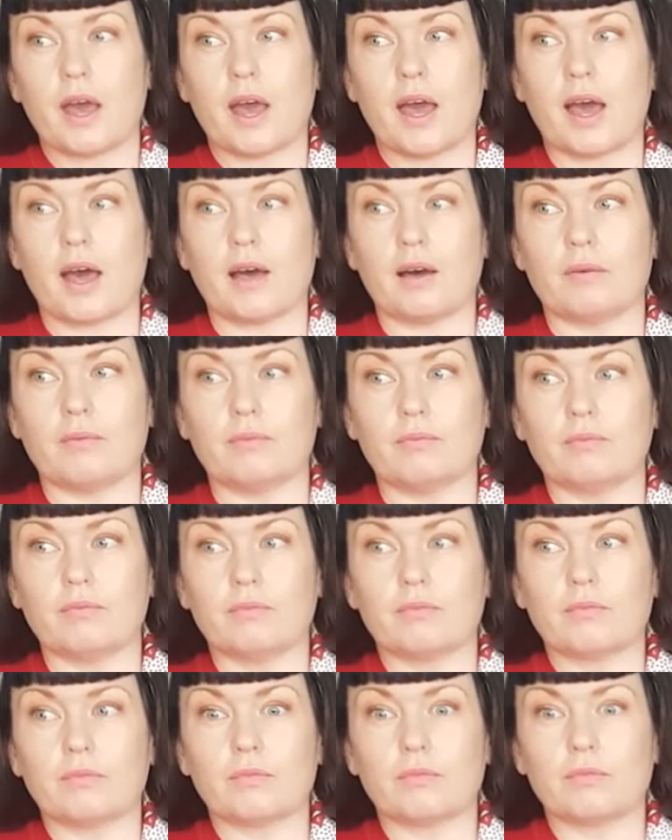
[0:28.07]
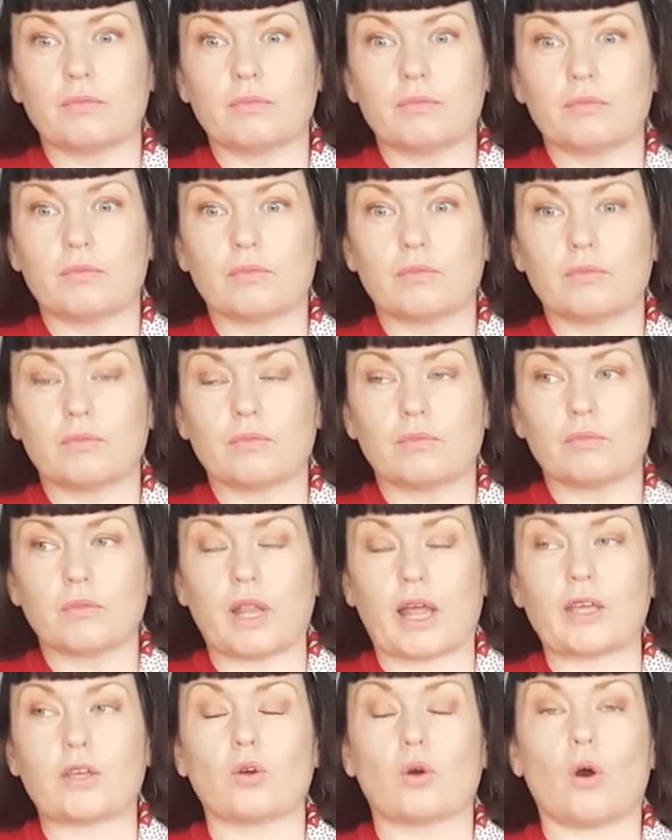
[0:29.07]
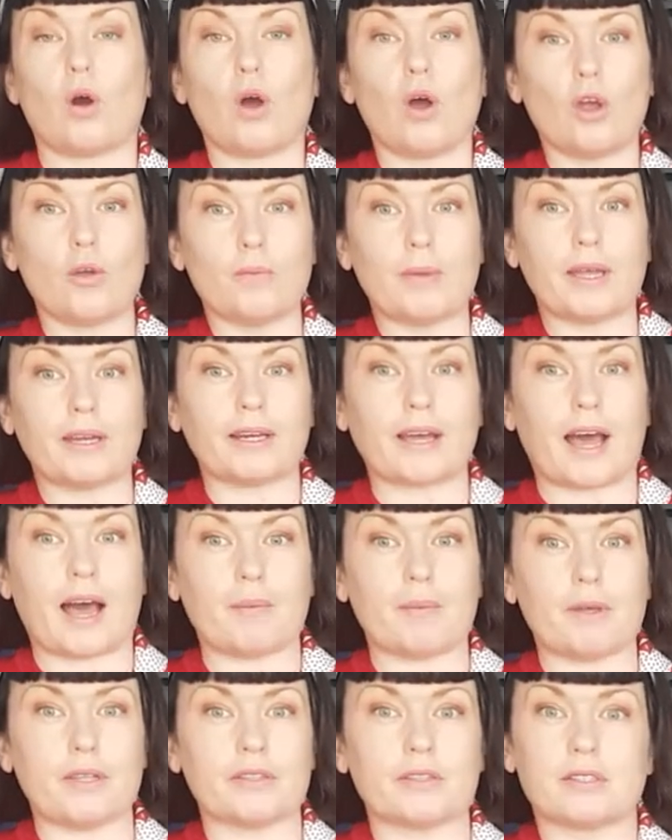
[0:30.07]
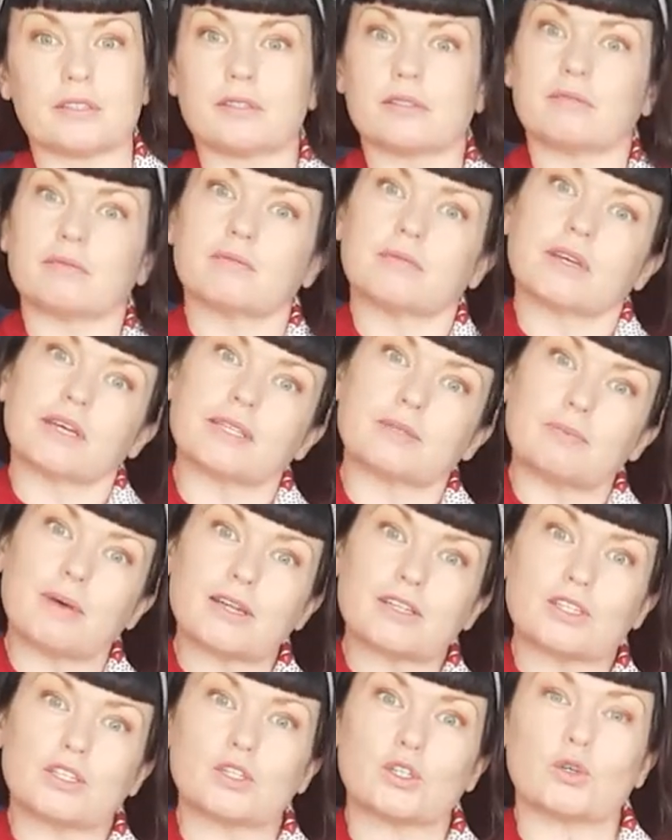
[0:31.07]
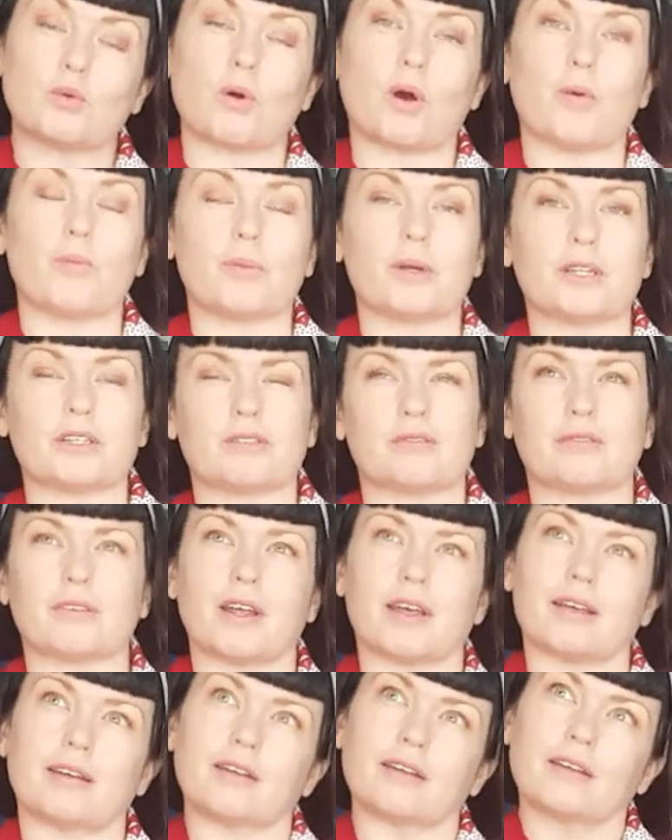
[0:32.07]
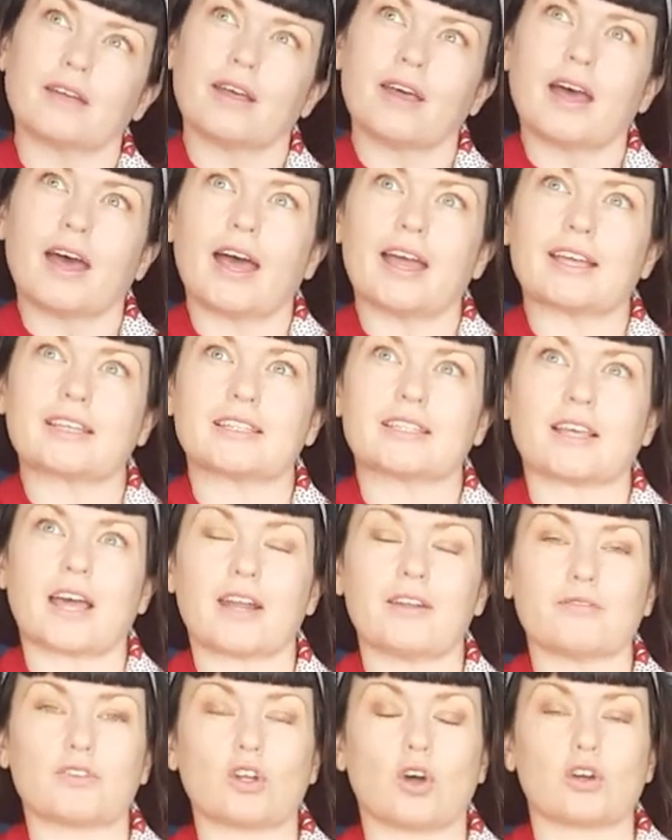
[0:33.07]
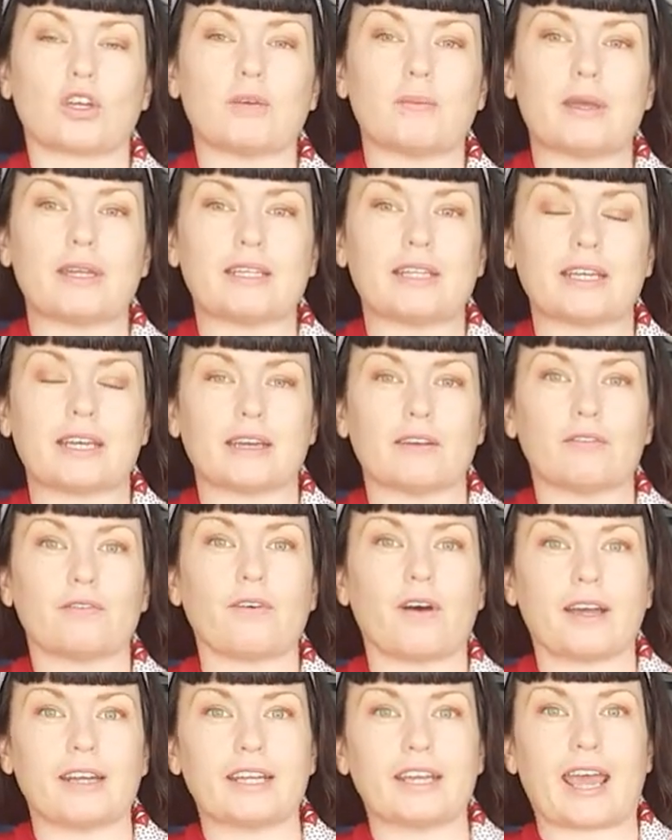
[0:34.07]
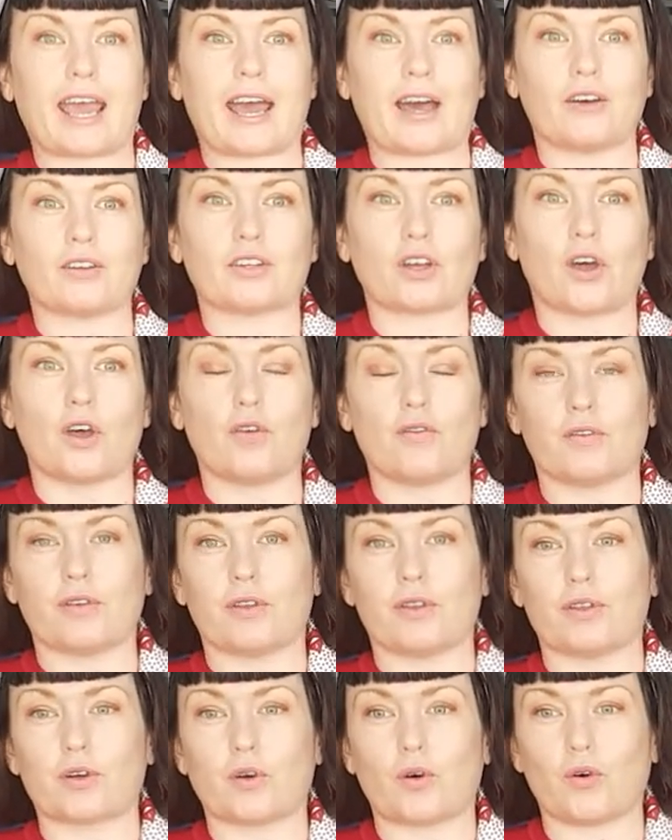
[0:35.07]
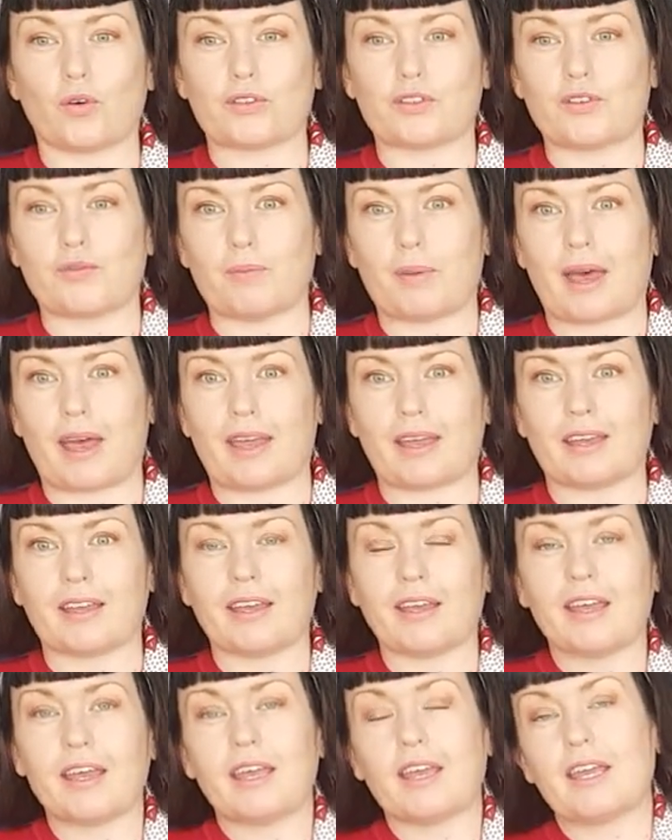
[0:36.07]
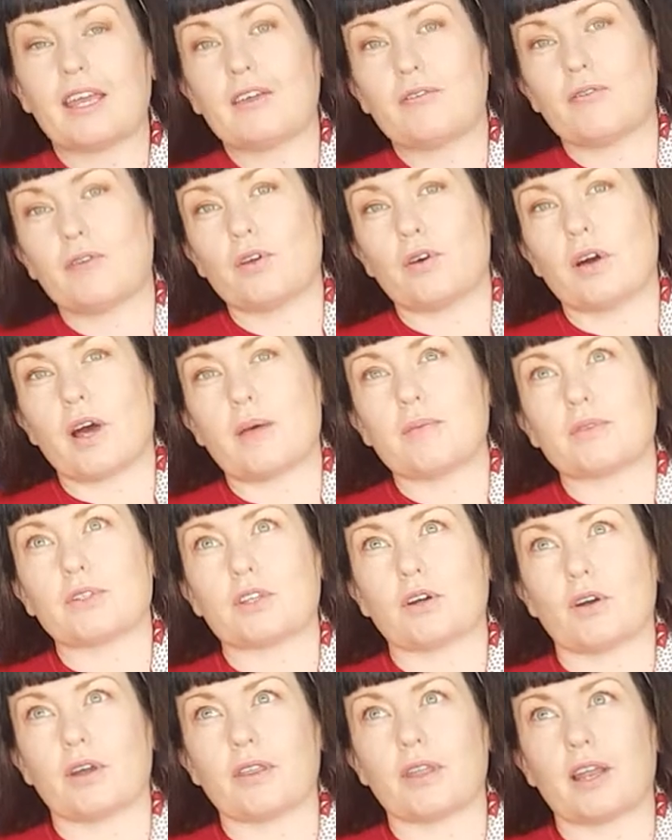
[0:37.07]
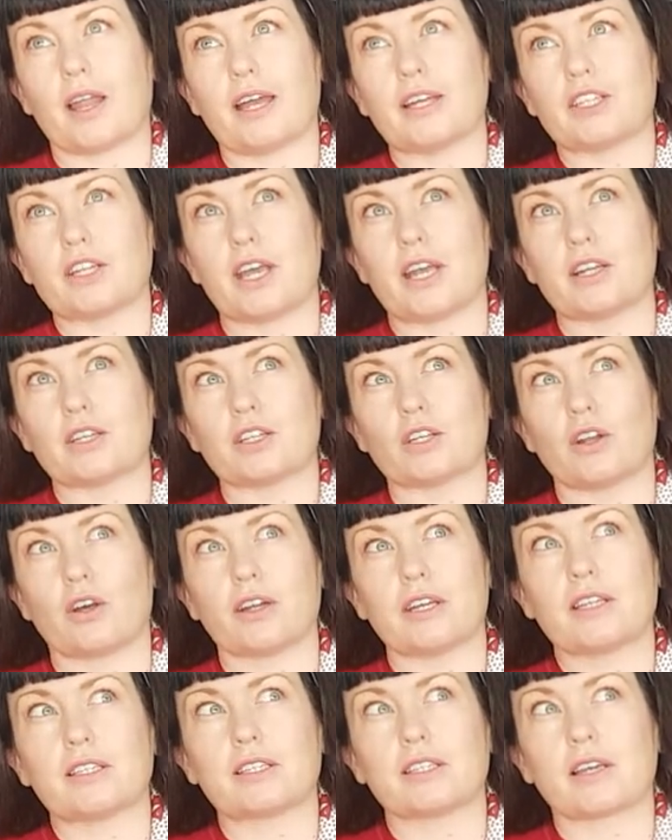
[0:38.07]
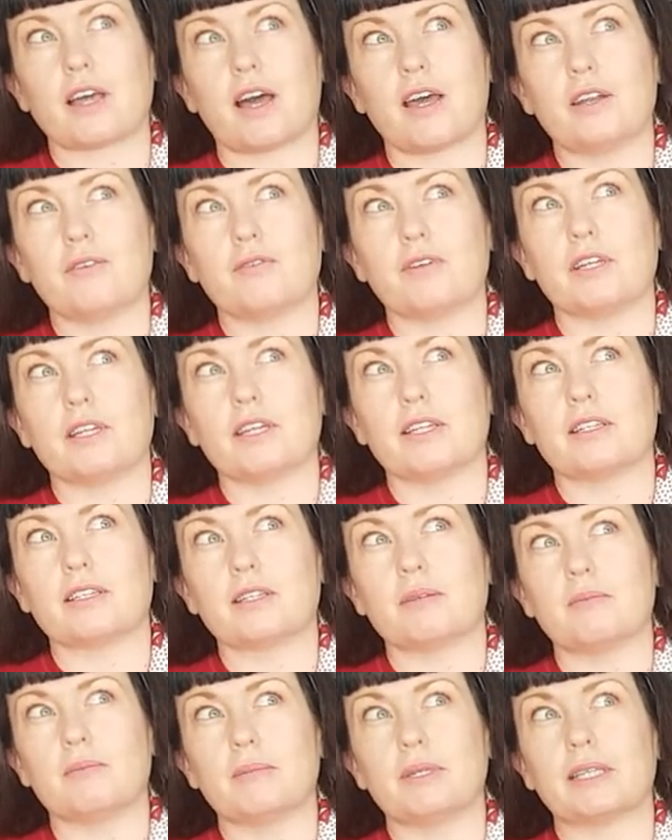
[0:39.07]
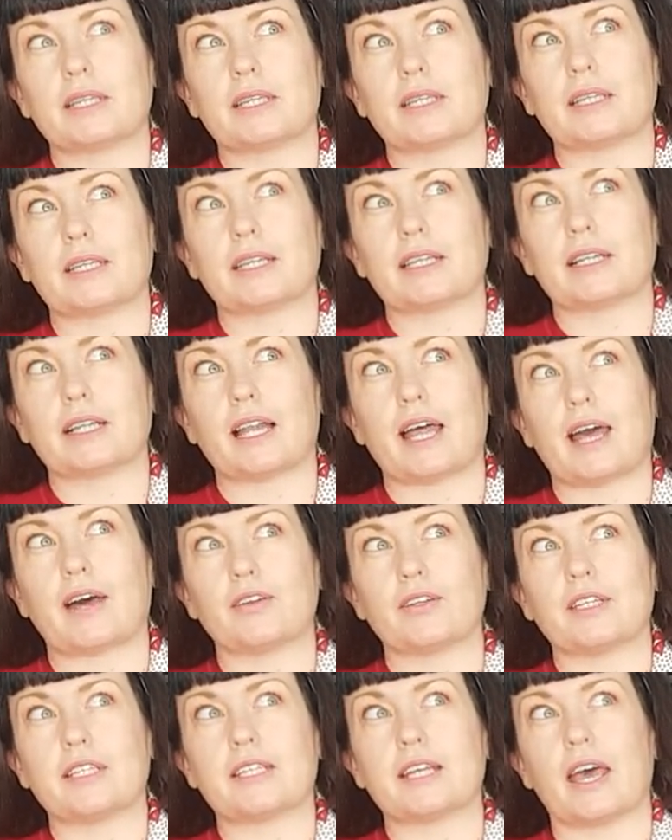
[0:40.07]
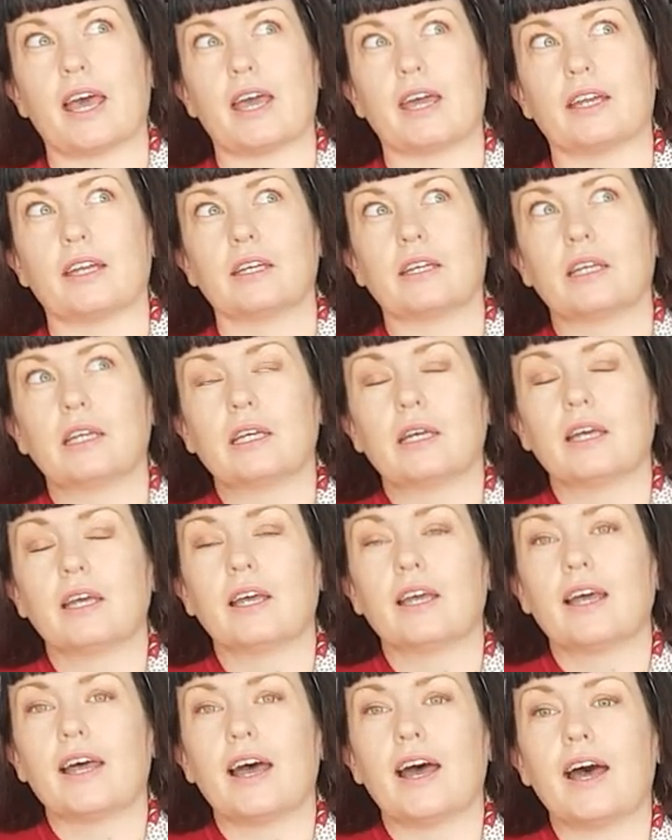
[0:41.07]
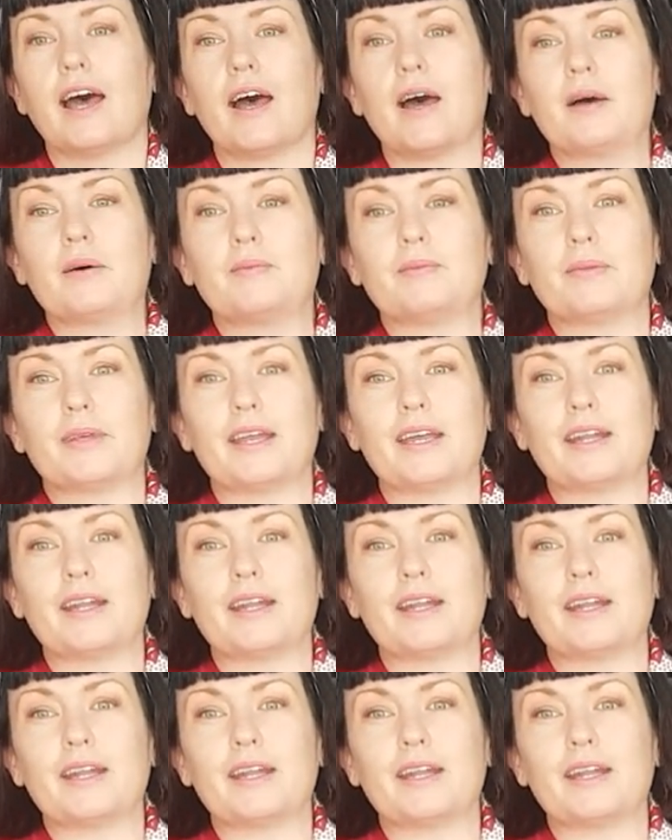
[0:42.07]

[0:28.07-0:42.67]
like your homemade garments as much as you want, but I guess it's kind of documenting it, finding out over the course of May. I'm sorry, the light changed a lot. It's kind of an intermittently cloudy day. So